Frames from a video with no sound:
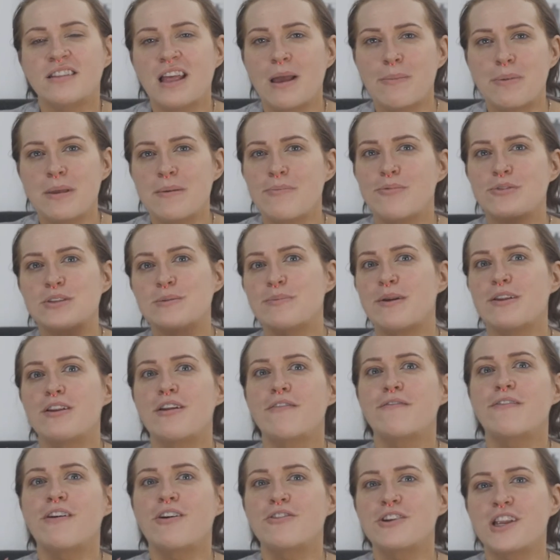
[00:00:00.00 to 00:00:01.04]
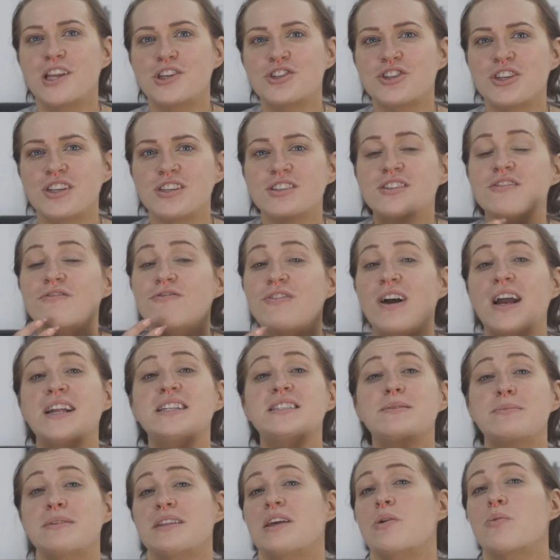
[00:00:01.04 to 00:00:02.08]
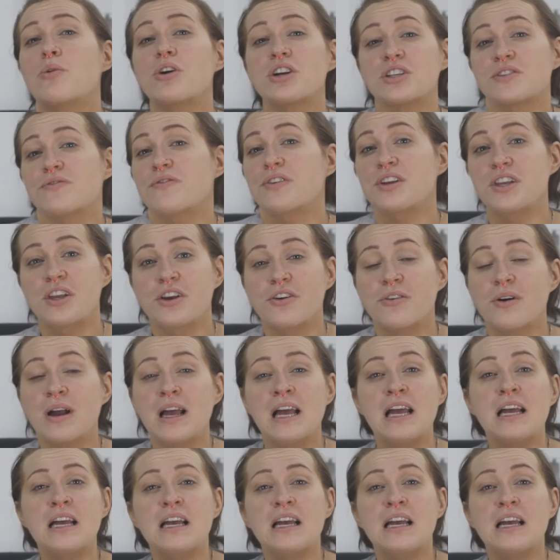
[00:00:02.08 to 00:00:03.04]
that people spend on foundation to find something that works for you.